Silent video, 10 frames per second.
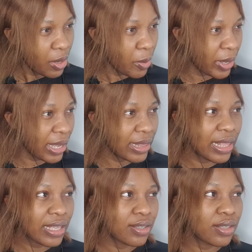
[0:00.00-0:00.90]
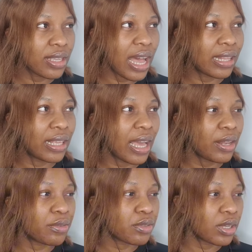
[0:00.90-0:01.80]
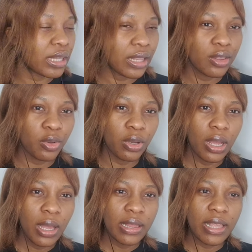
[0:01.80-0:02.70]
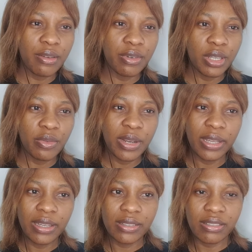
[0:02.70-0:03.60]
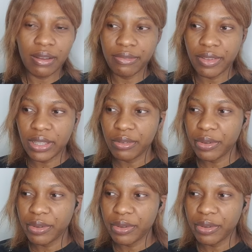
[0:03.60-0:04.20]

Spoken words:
Okay, these are the kind of songs that, you know, they really, really graphic,